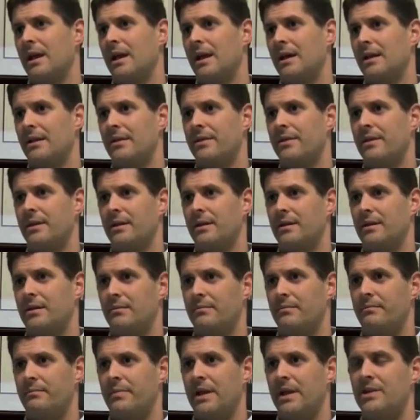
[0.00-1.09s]
And I think
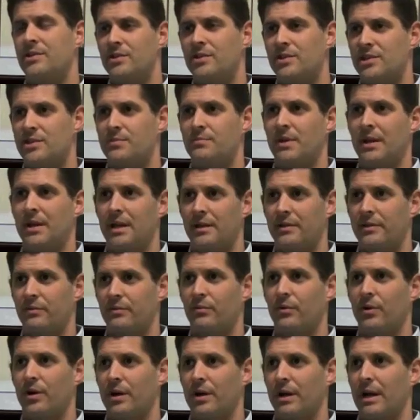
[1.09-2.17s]
patients may get the
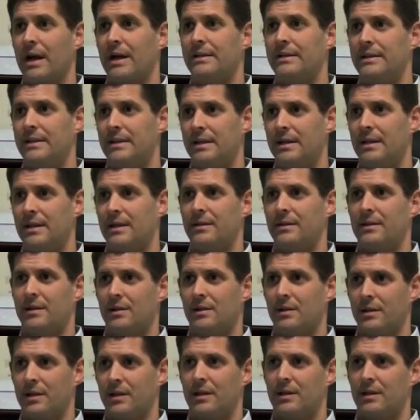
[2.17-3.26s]
wrong idea that
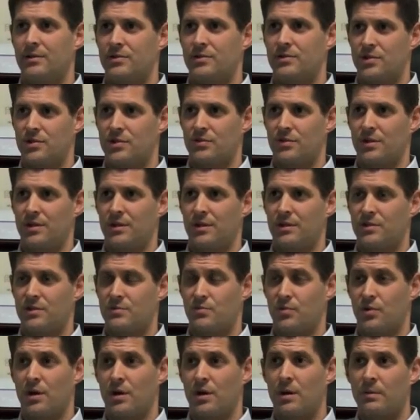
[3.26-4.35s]
lung cancer screening is
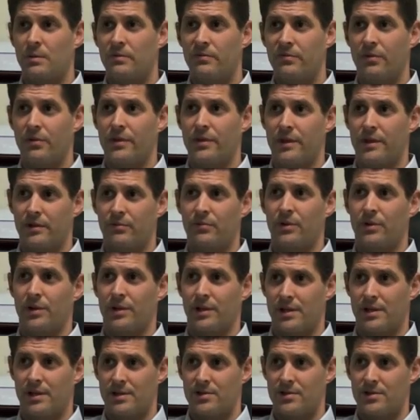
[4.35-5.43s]
more harmful than it
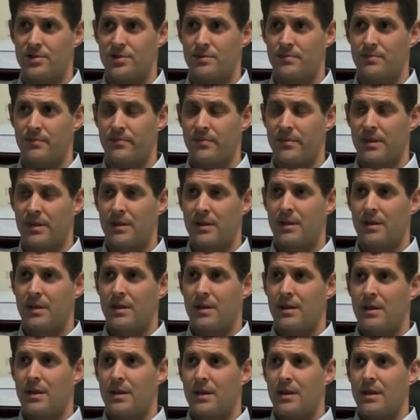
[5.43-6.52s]
really is.
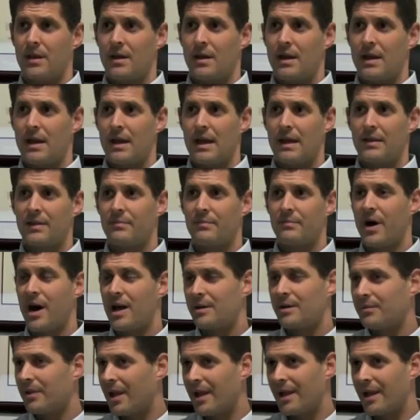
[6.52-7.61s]
And the
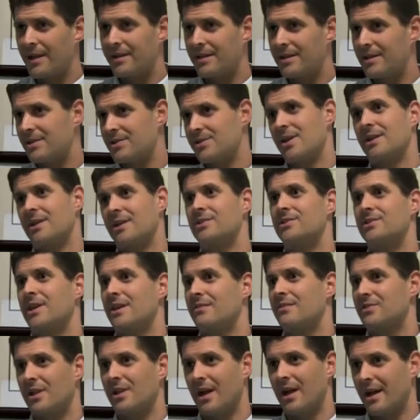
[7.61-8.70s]
bottom line is that it
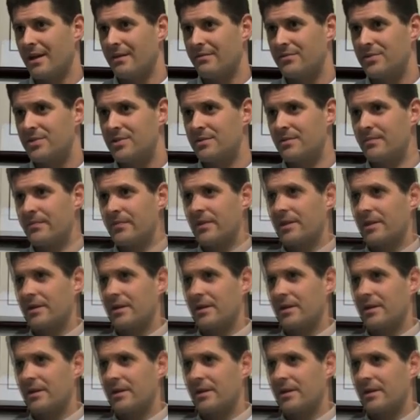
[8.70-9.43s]
saves lives.